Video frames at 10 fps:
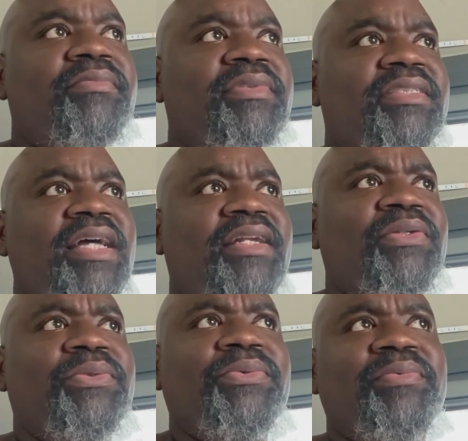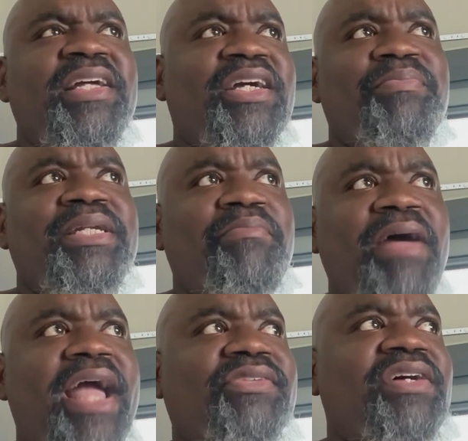Just had a little hiccup in the
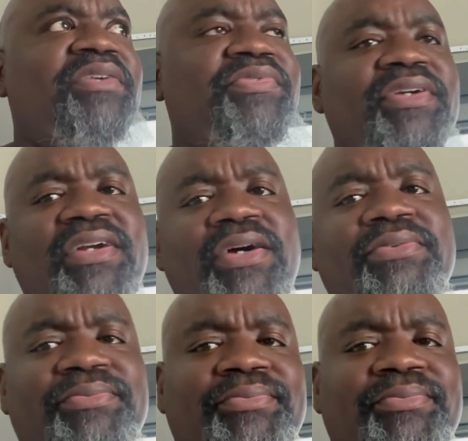back trying to figure out